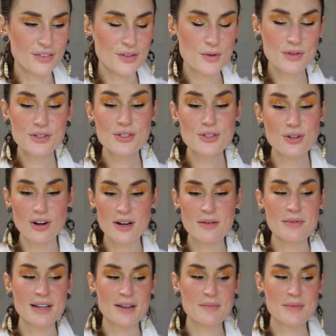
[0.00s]
If you were
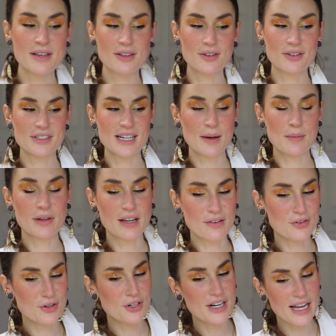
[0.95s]
screaming at me the whole time, like
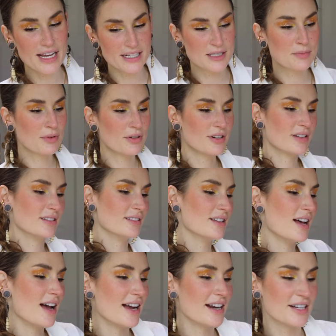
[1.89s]
if you're an expert on the
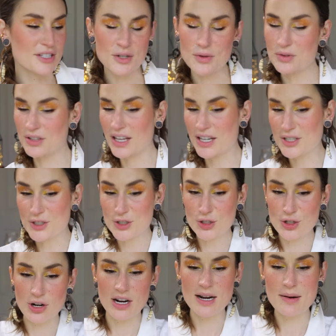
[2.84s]
line and you were like
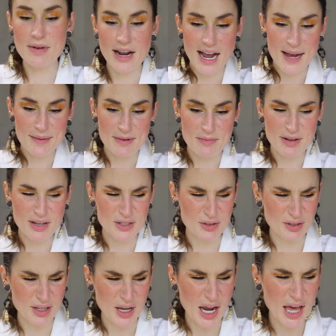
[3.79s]
screaming at me because
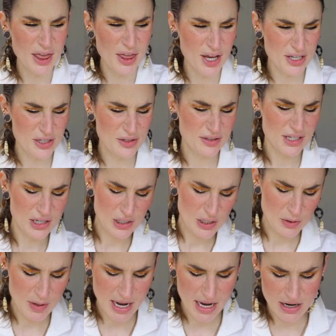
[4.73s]
you're like, I thought you said
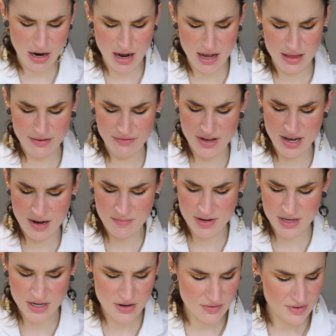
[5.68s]
you had all of them
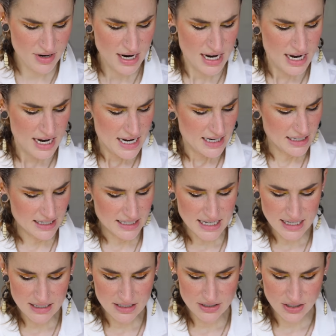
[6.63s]
and you
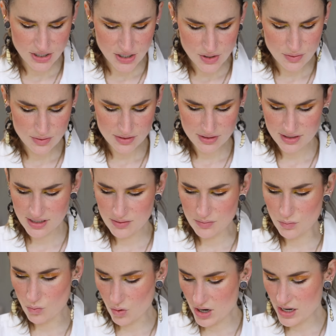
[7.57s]
didn't use the
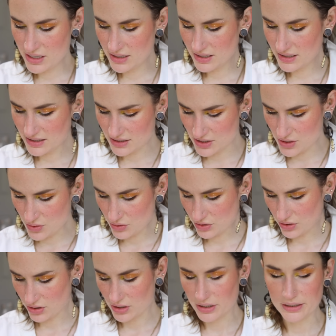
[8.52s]
one that's
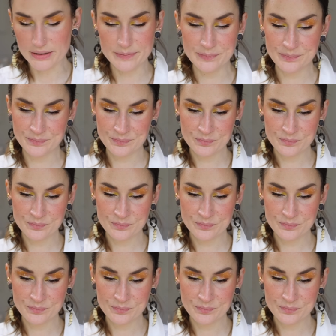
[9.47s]
neutral.